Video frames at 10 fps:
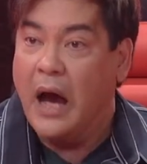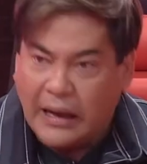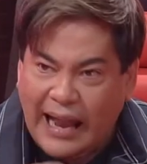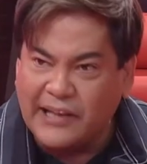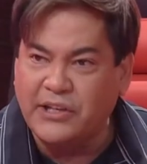
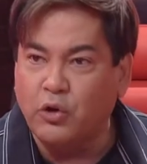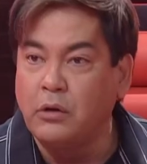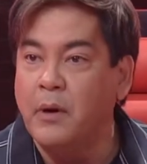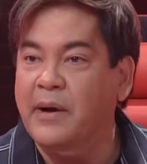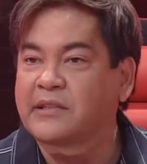last ako
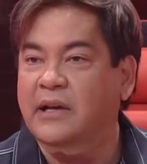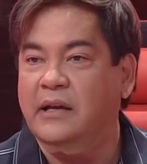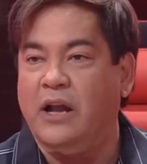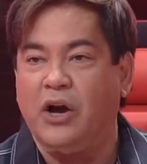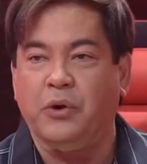lumabas sa
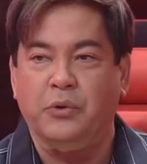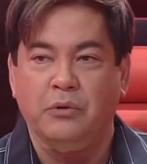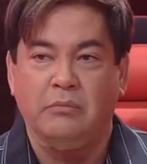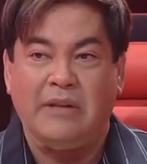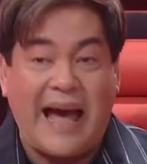locker
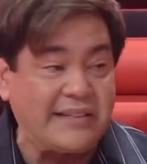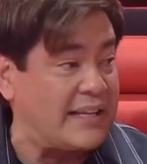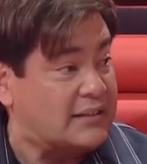room. Last,